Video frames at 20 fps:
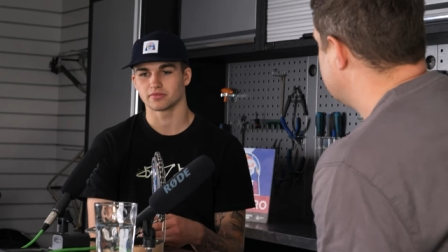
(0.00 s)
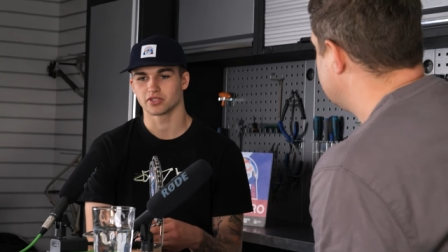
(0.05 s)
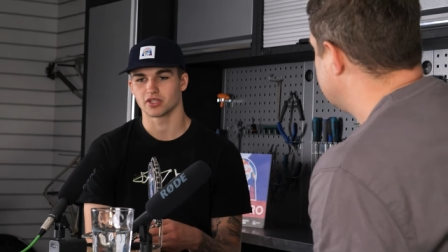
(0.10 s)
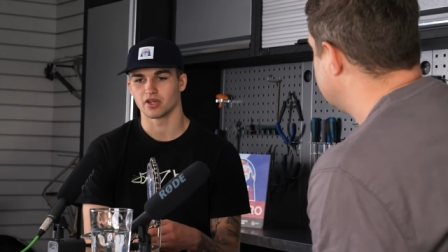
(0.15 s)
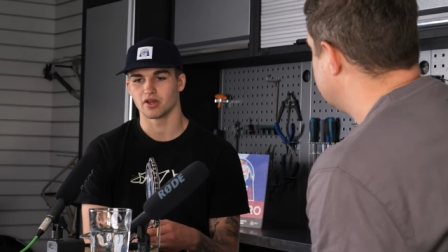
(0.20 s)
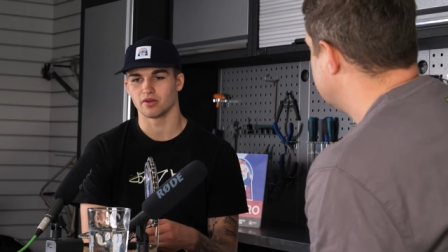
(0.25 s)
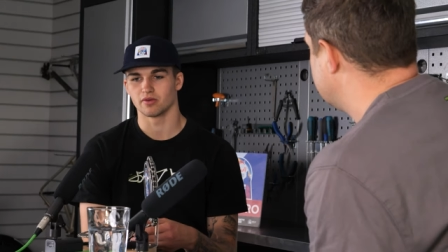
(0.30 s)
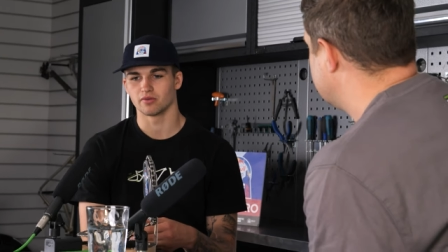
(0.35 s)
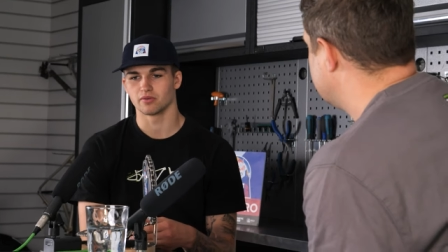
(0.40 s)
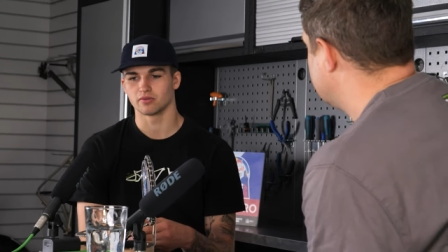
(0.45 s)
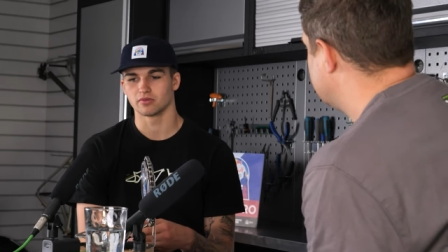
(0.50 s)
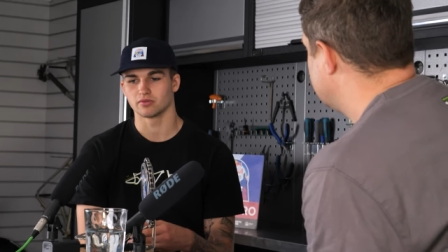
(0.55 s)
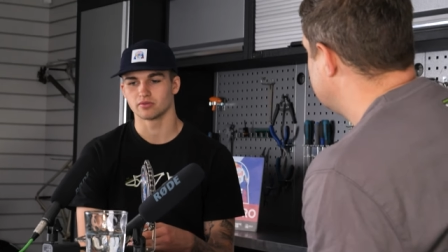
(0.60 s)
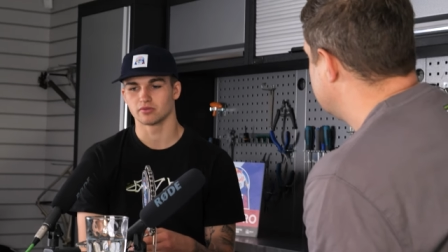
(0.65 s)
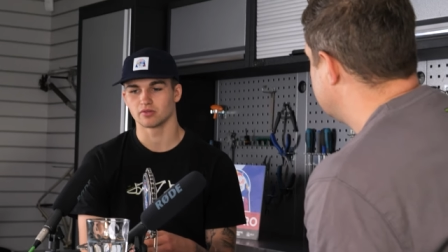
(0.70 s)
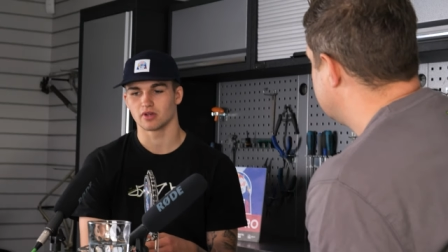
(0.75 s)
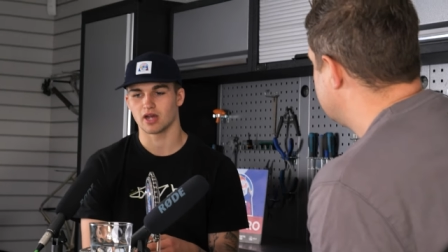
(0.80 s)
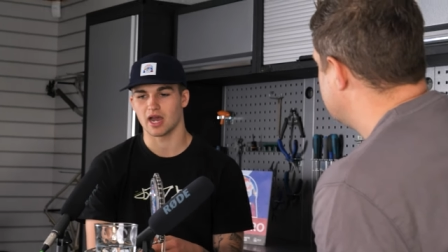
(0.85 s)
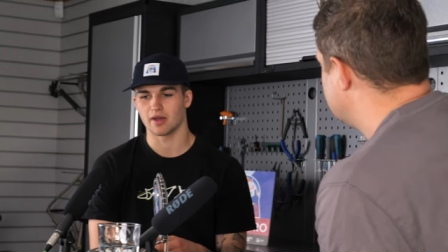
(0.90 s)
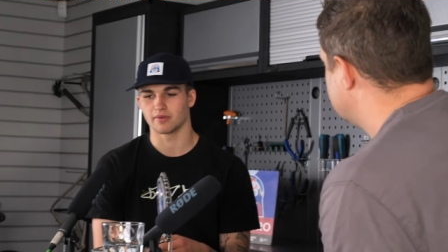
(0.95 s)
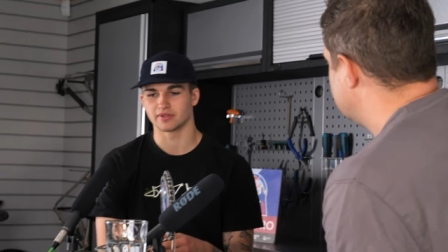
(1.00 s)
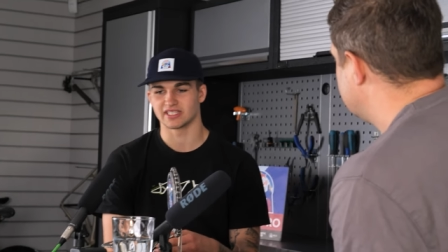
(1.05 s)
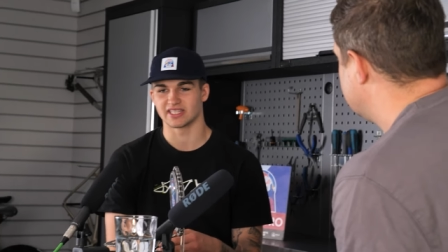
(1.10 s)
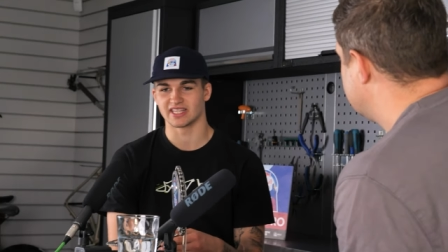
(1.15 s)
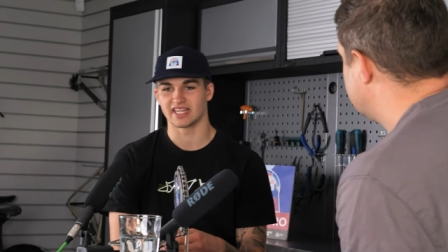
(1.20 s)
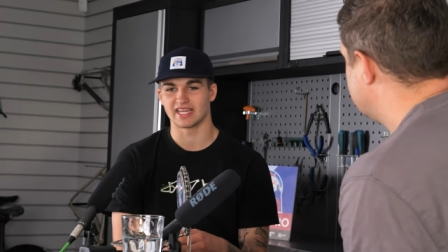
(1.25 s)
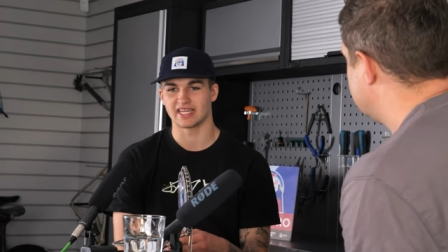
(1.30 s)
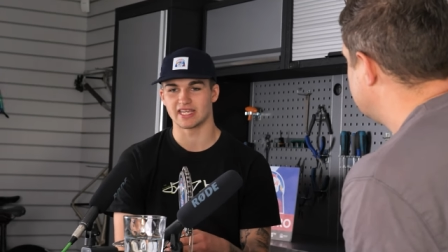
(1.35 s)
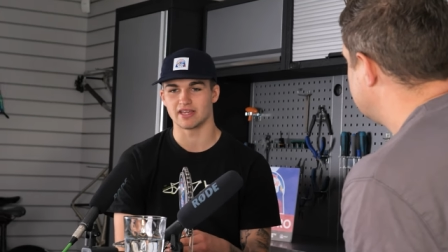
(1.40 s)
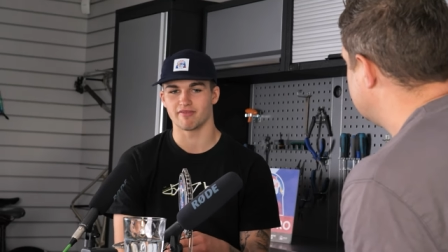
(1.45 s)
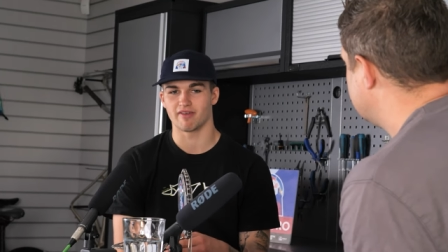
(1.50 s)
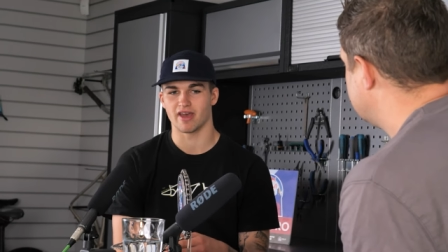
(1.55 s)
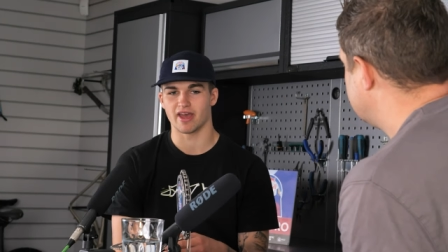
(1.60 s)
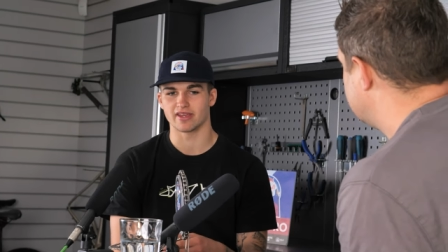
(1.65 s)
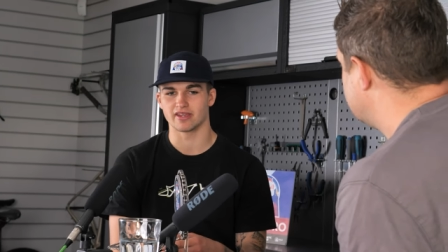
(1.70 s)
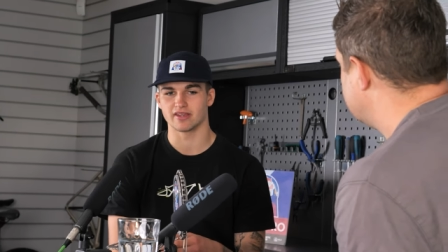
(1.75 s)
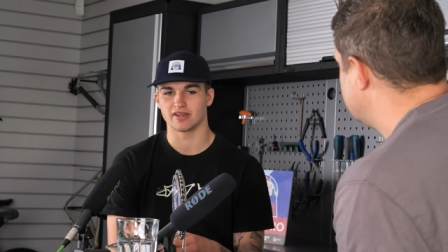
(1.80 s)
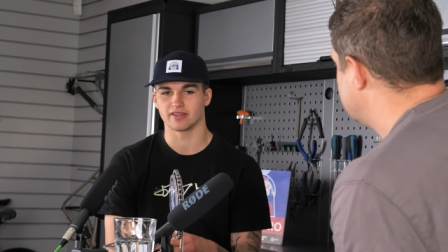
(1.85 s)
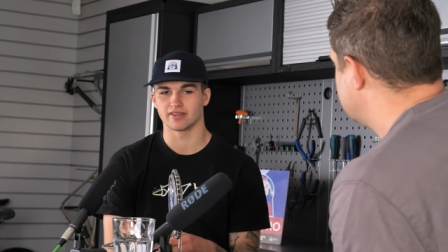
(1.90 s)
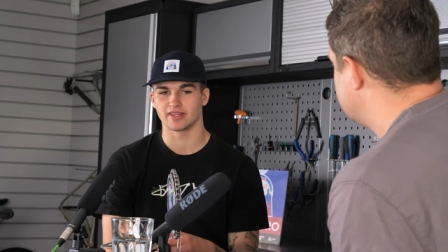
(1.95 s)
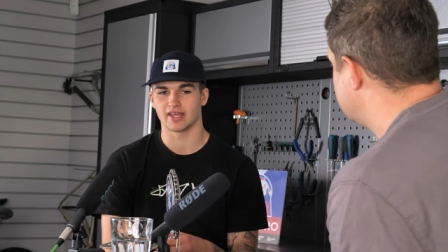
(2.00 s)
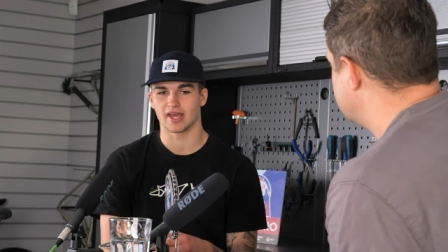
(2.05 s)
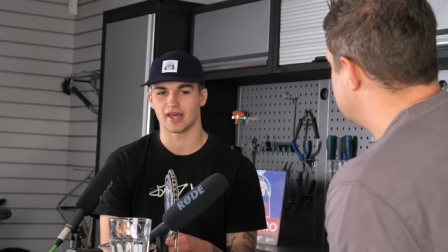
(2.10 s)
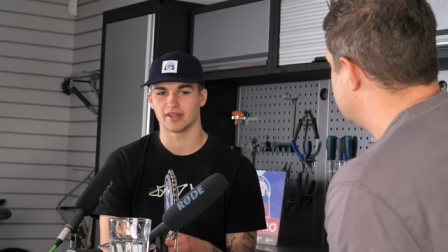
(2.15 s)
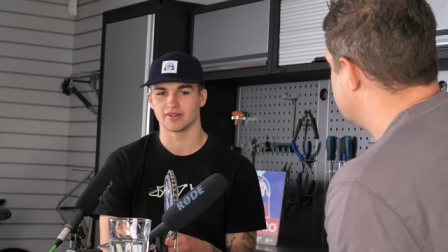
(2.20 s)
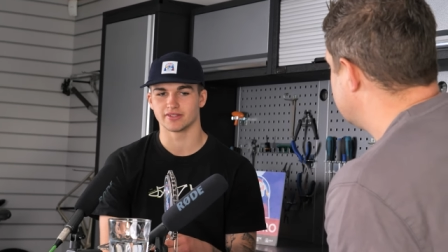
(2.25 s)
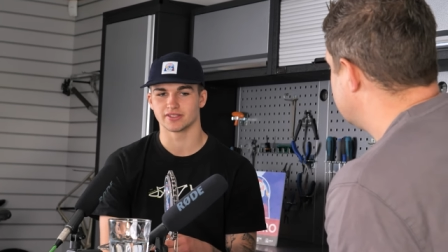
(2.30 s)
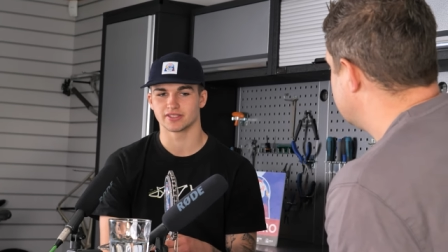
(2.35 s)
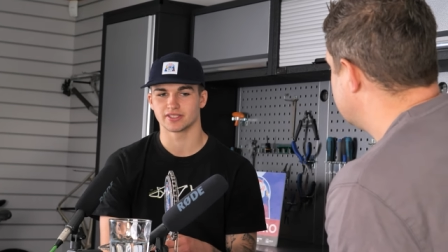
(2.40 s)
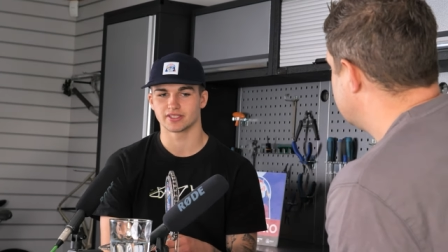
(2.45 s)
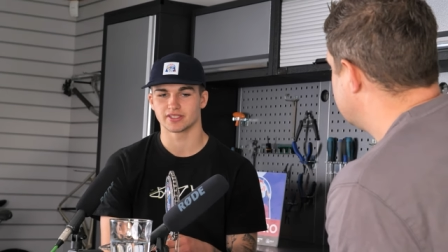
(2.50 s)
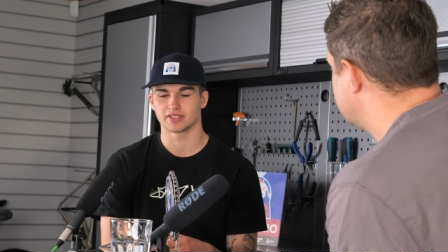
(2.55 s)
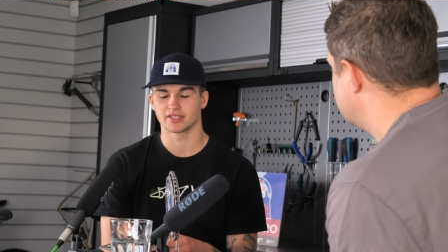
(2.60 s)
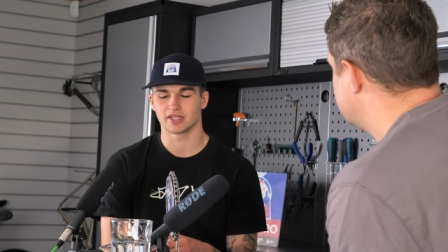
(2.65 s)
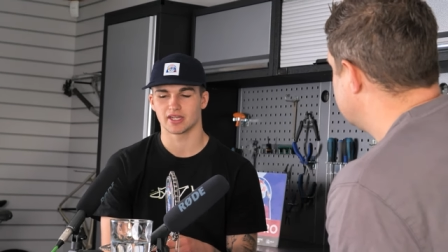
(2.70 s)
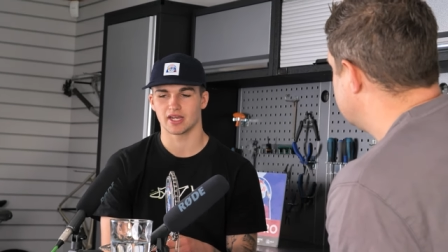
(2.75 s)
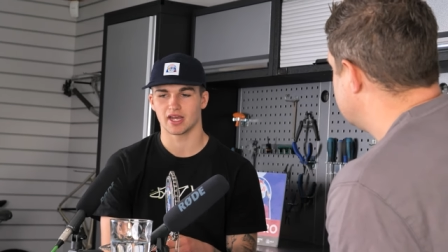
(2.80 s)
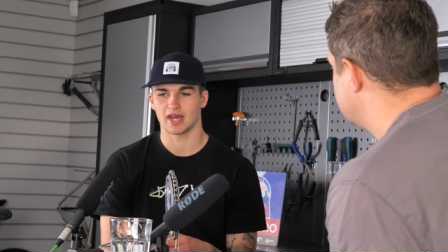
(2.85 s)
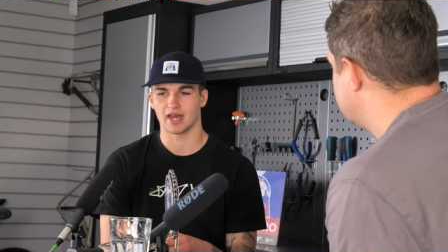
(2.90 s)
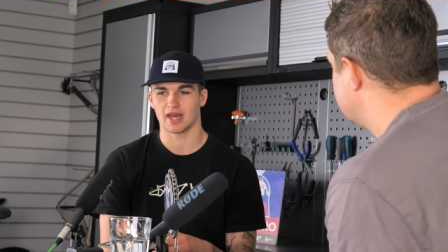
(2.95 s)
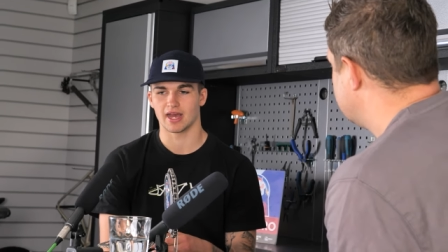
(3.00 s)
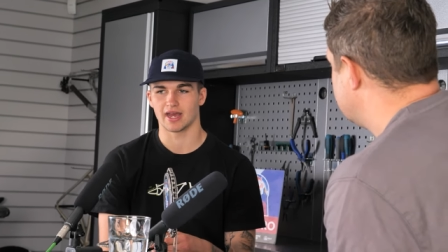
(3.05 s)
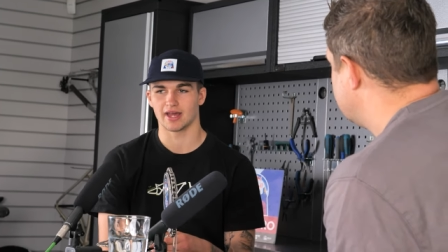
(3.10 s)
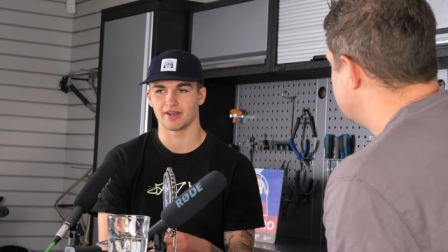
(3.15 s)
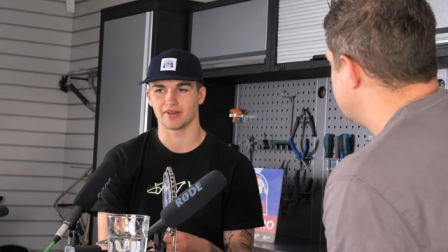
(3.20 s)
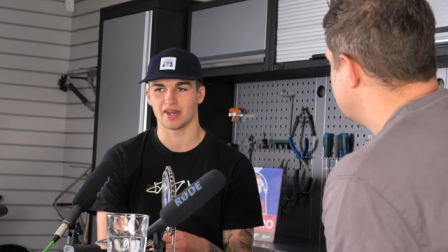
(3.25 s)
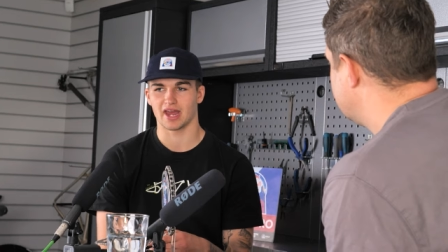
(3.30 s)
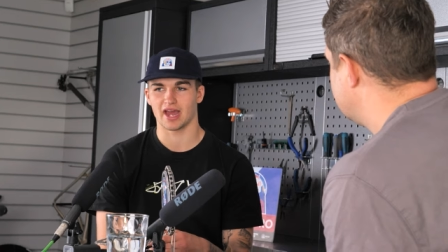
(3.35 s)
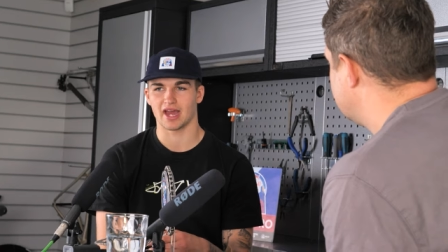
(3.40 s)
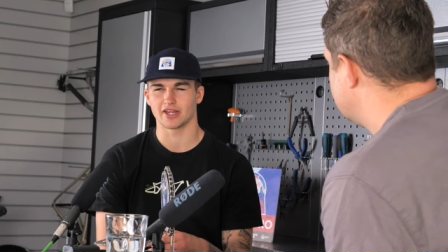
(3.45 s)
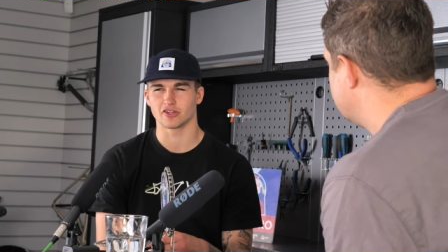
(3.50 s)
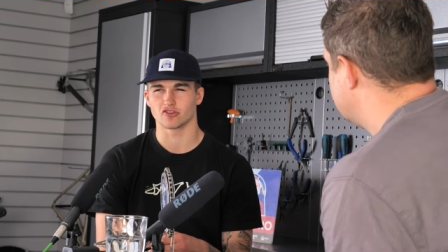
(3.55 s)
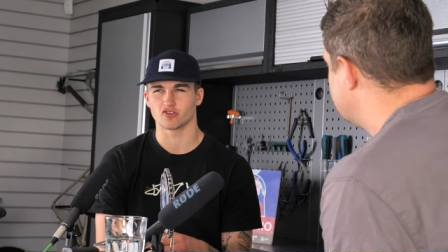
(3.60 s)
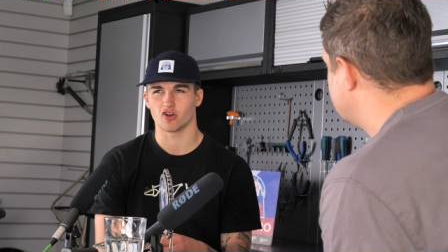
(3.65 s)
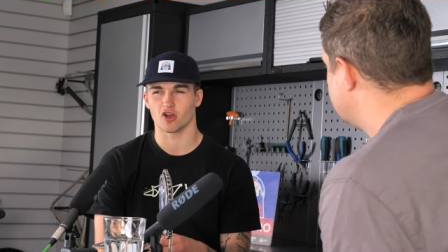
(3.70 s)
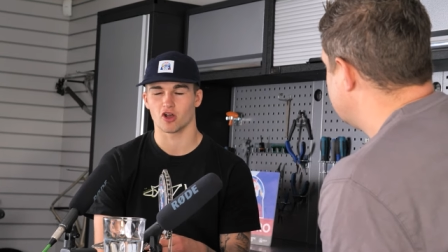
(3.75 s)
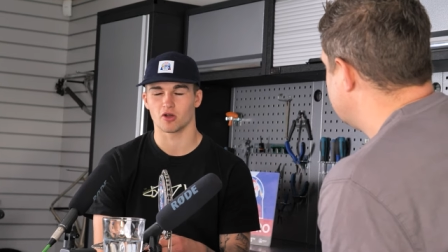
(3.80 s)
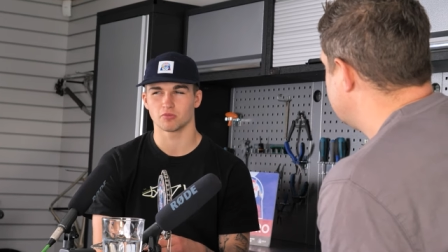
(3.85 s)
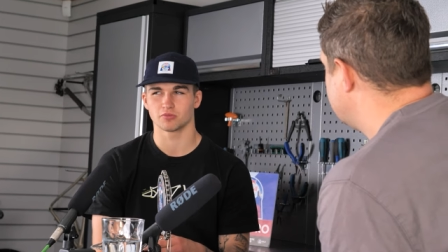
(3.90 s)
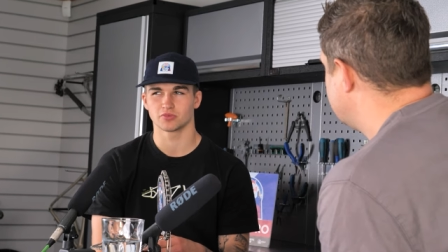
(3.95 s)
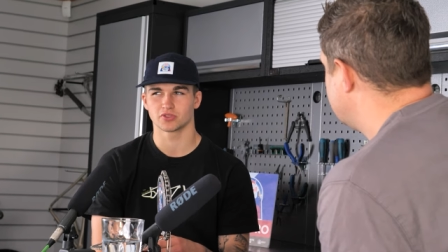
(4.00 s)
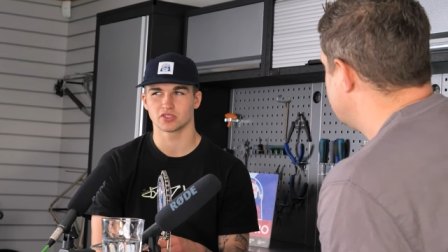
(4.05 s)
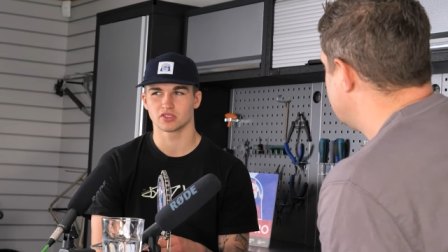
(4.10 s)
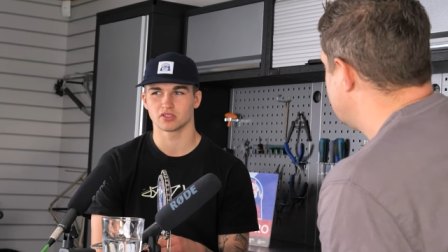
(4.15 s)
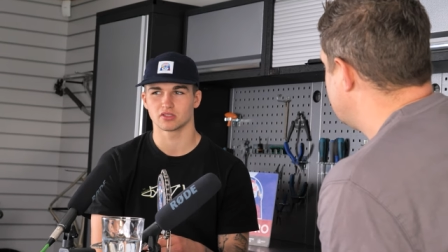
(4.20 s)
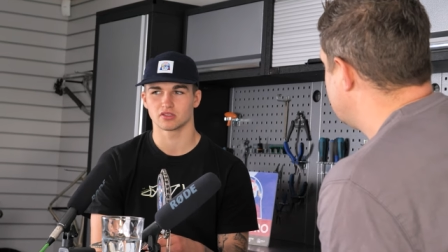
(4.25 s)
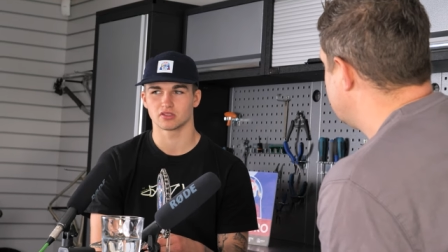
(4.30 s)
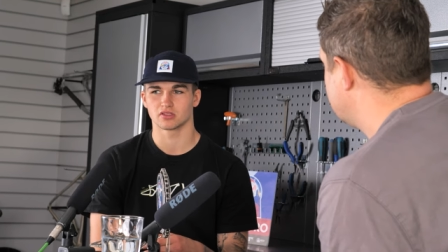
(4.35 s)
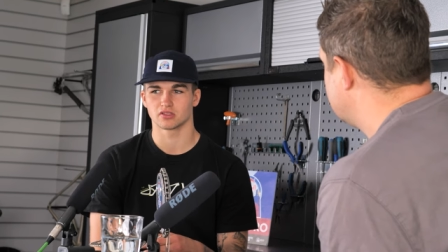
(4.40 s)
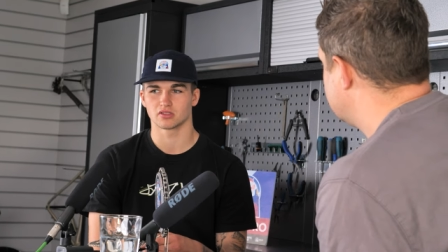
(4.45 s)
so I was in the heat of eight at the end, and I dropped